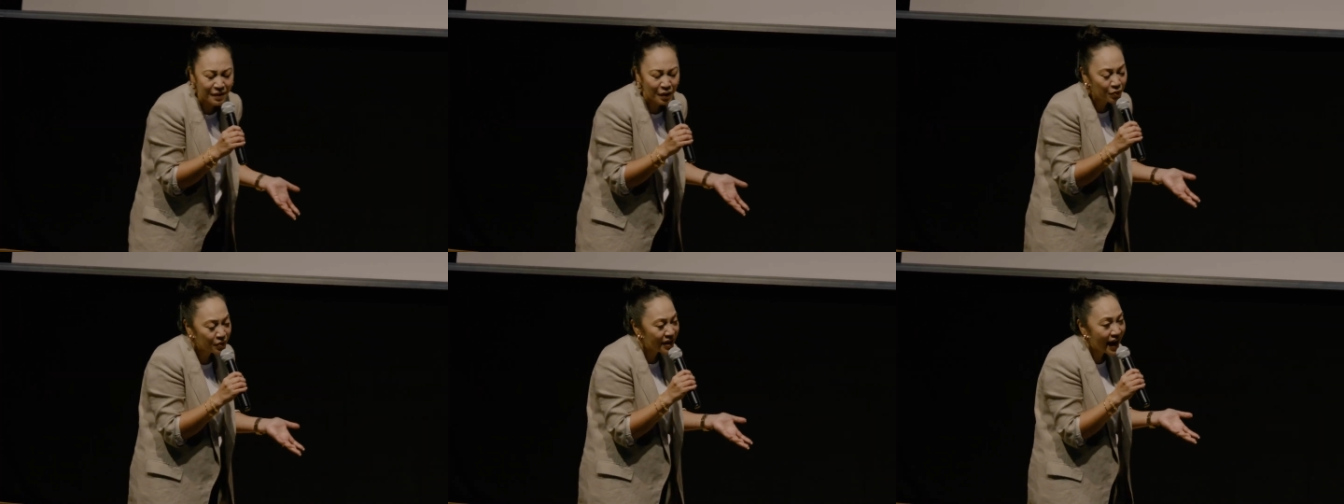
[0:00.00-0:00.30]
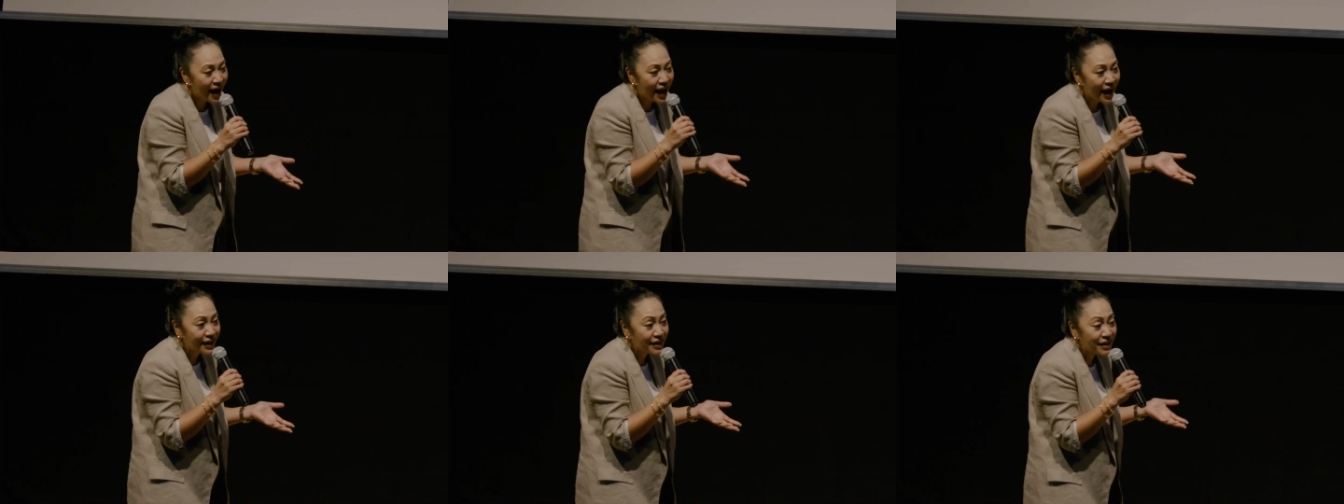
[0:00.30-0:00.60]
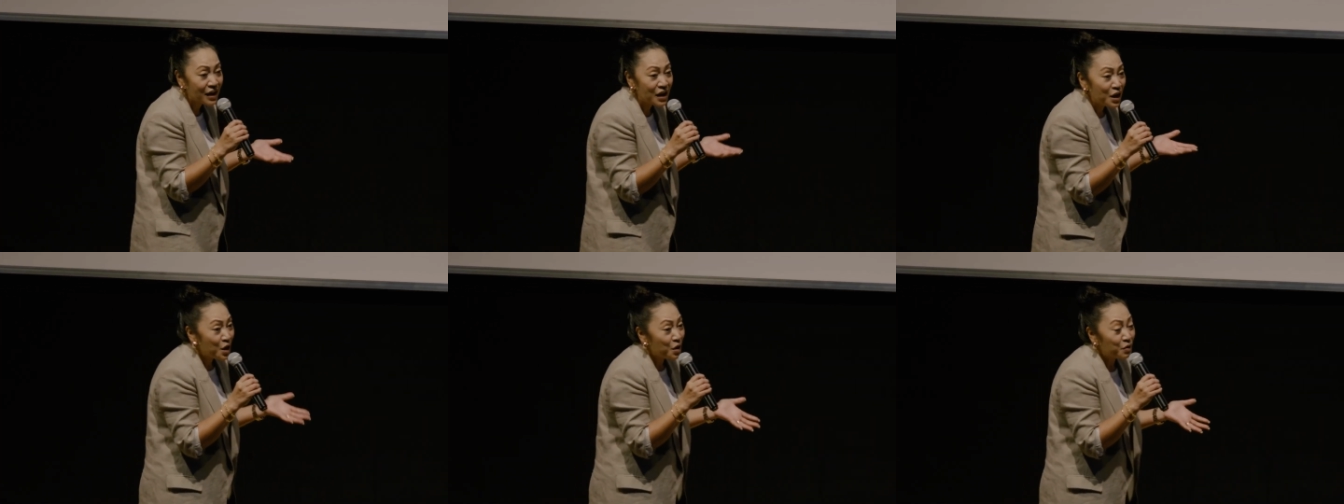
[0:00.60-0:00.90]
that we had
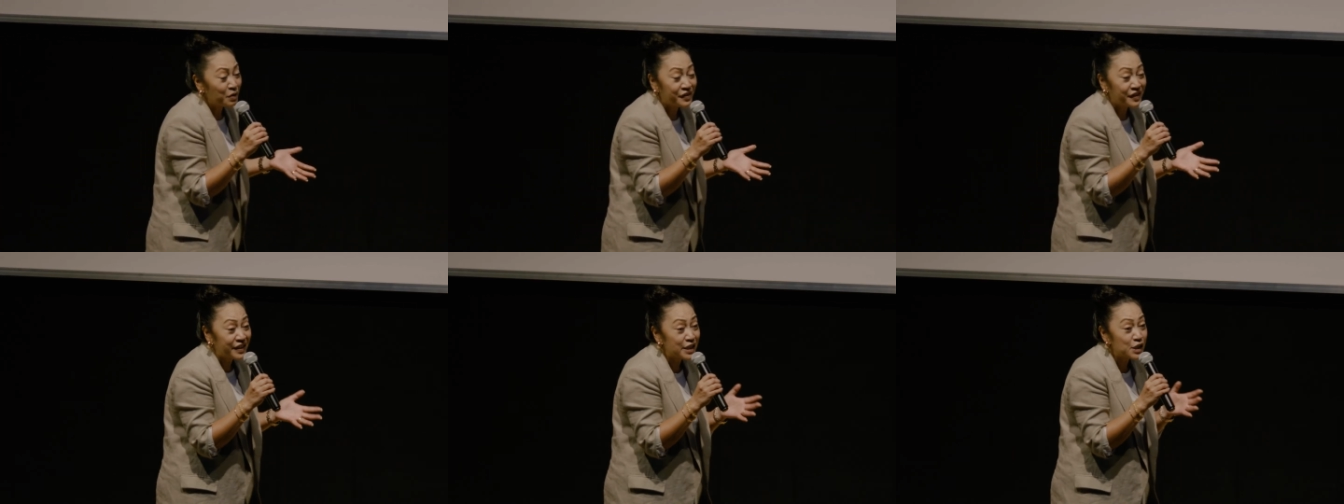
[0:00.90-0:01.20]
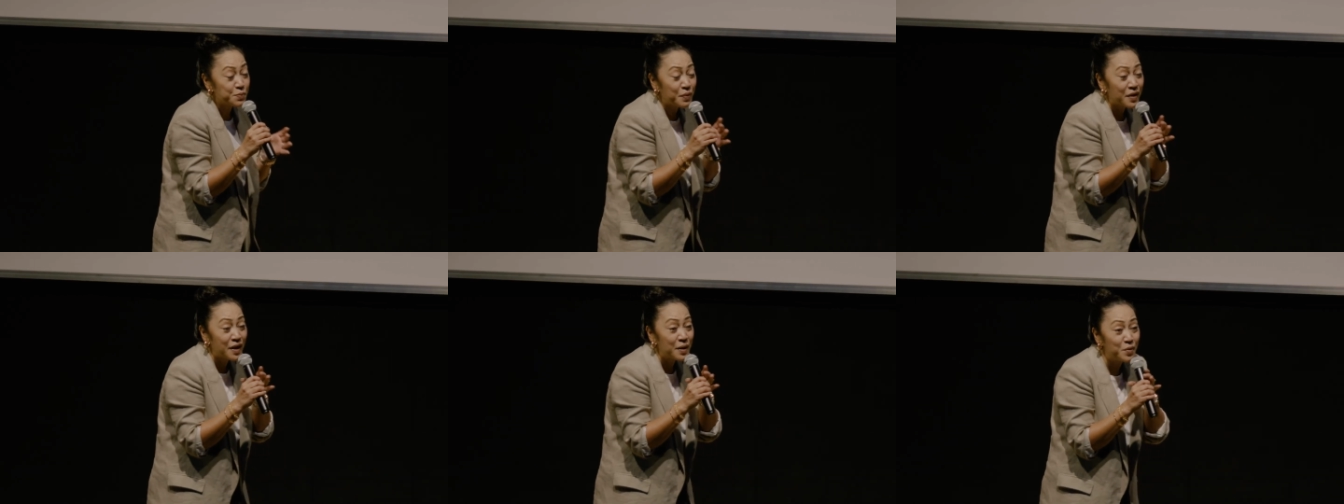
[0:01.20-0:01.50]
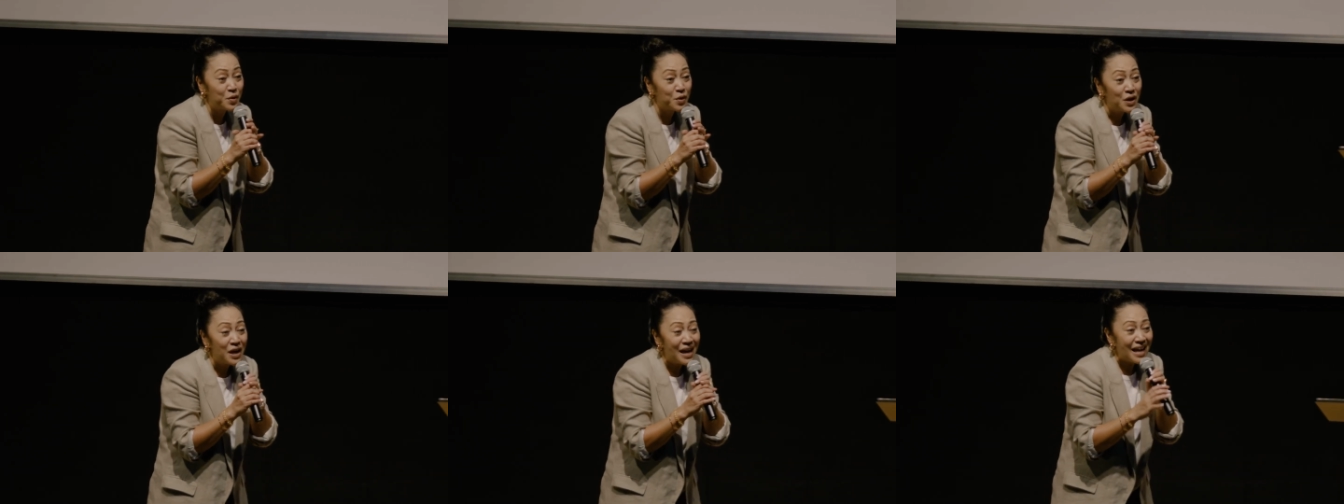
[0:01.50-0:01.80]
with these
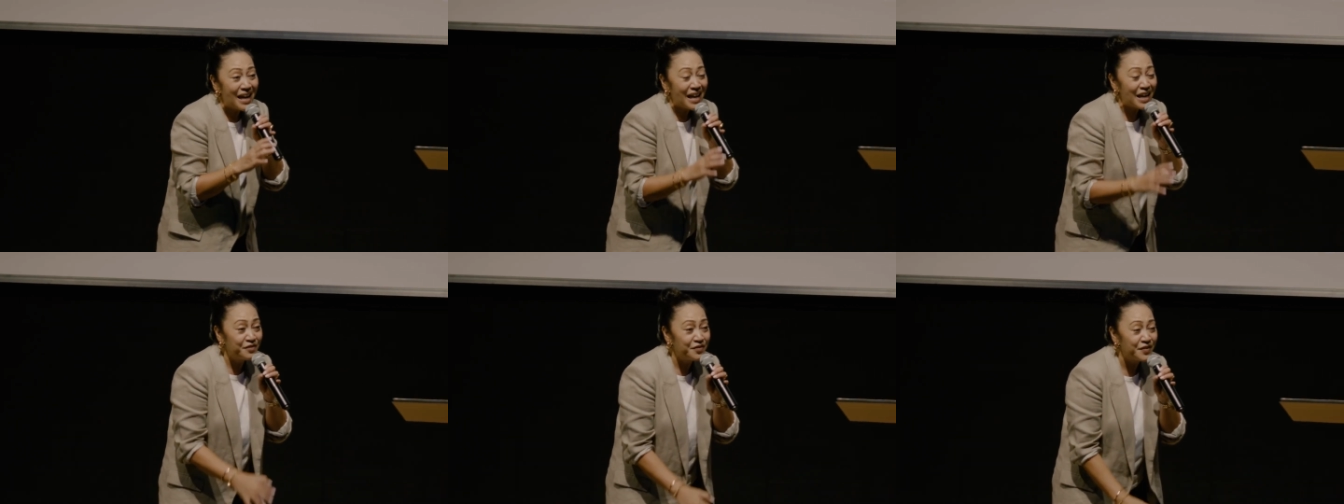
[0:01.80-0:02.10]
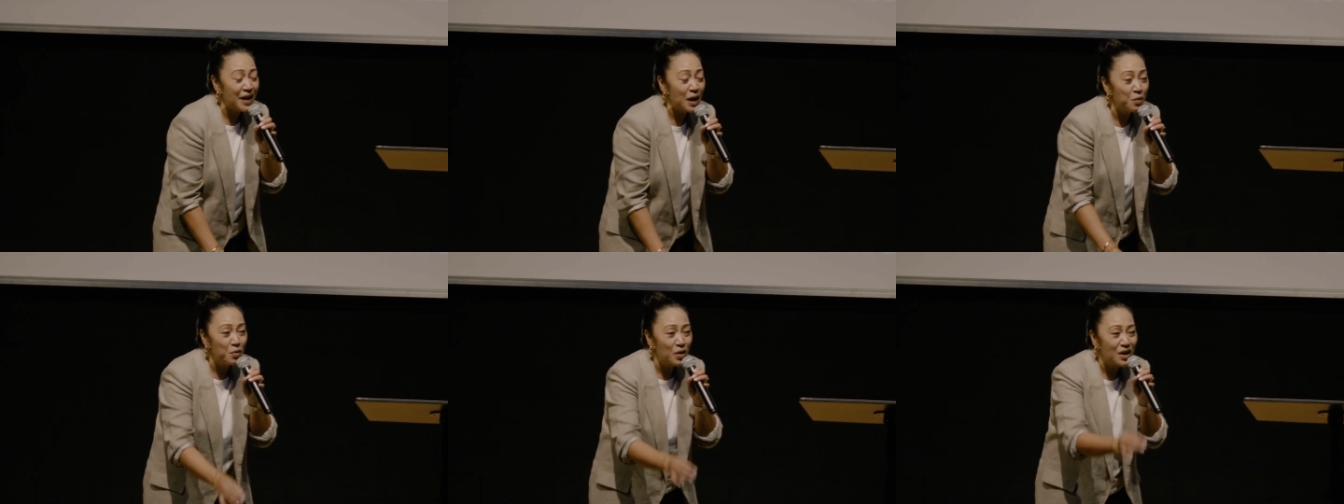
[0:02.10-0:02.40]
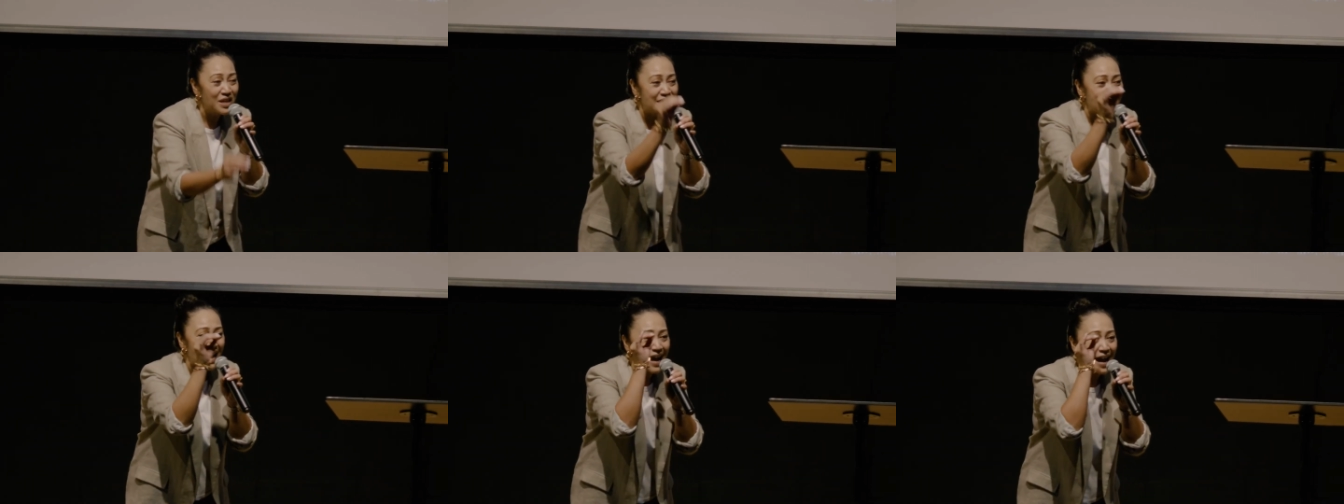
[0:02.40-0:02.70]
people. If there
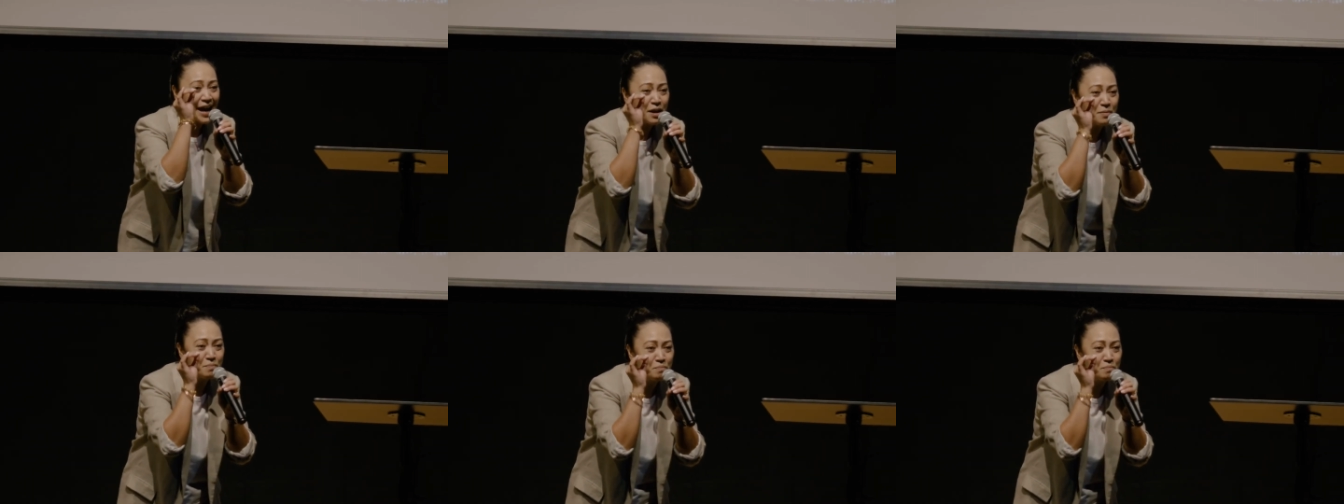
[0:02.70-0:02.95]
was a